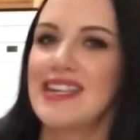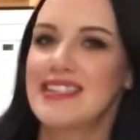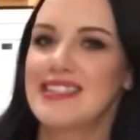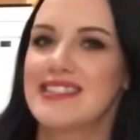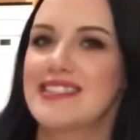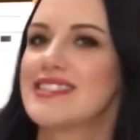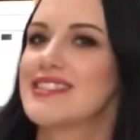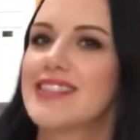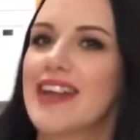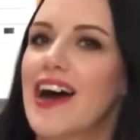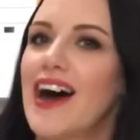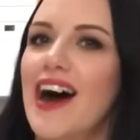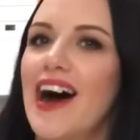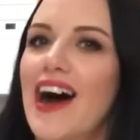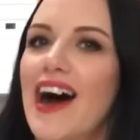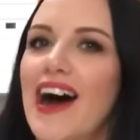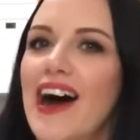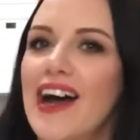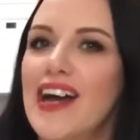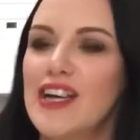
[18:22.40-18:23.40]

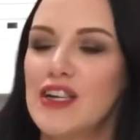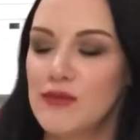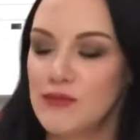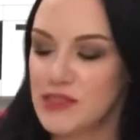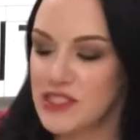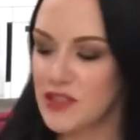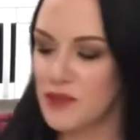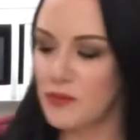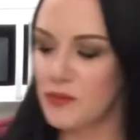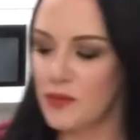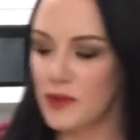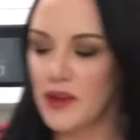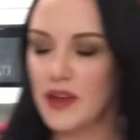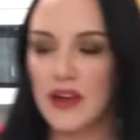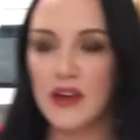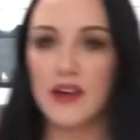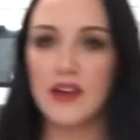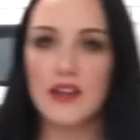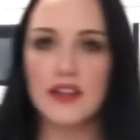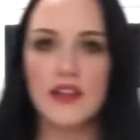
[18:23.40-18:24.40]
time to
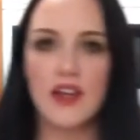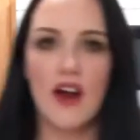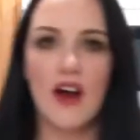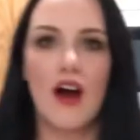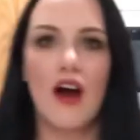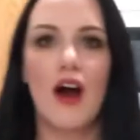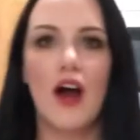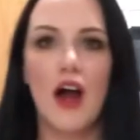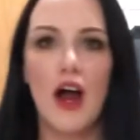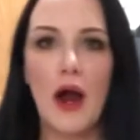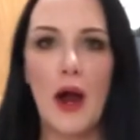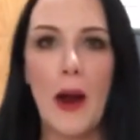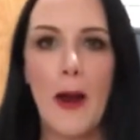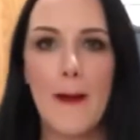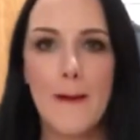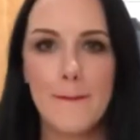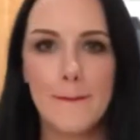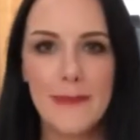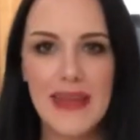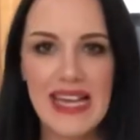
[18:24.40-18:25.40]
build our
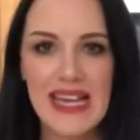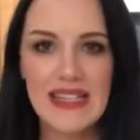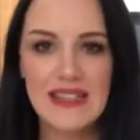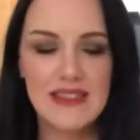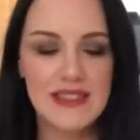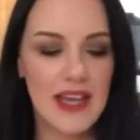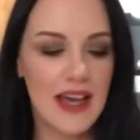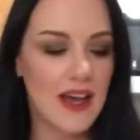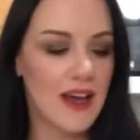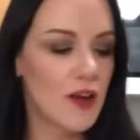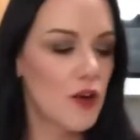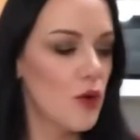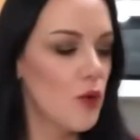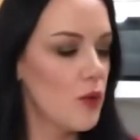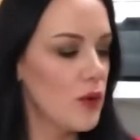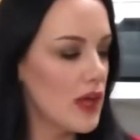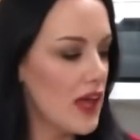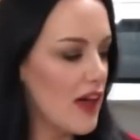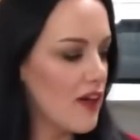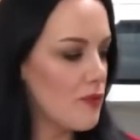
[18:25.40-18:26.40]
pizza. We
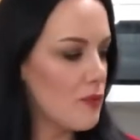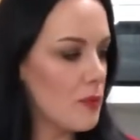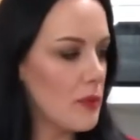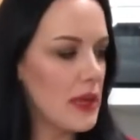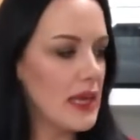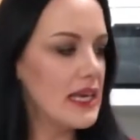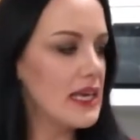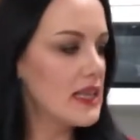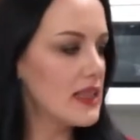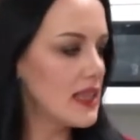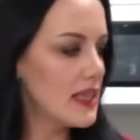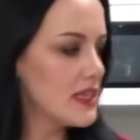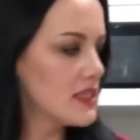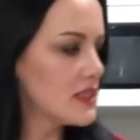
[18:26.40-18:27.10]
have made it this